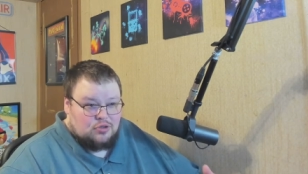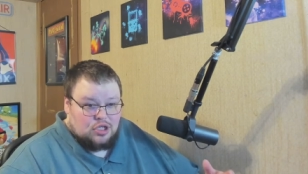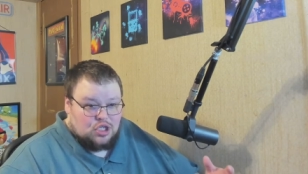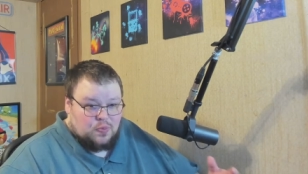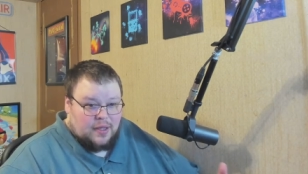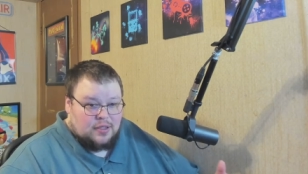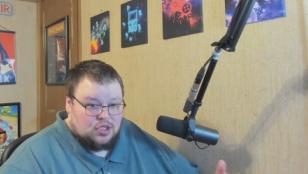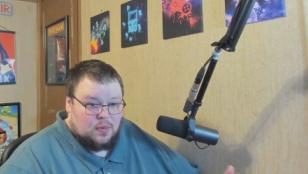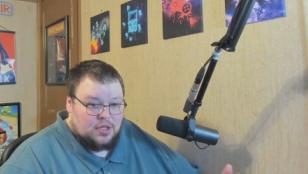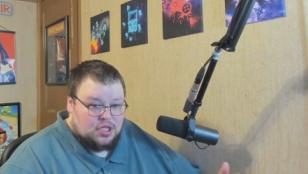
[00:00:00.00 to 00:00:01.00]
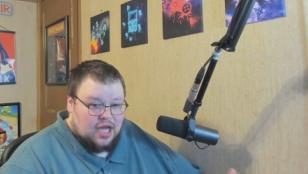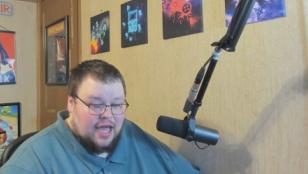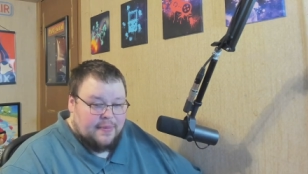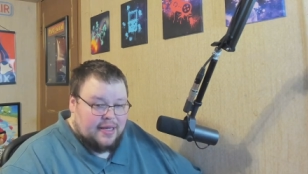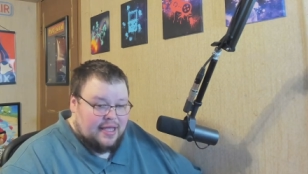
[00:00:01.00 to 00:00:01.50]
you just spend so much
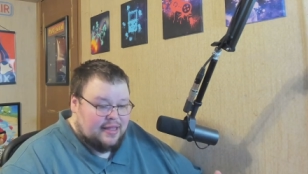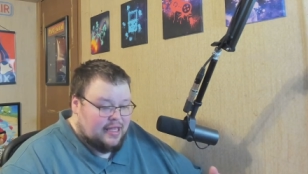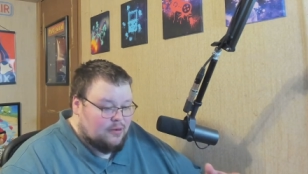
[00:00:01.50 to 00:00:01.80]
time in it that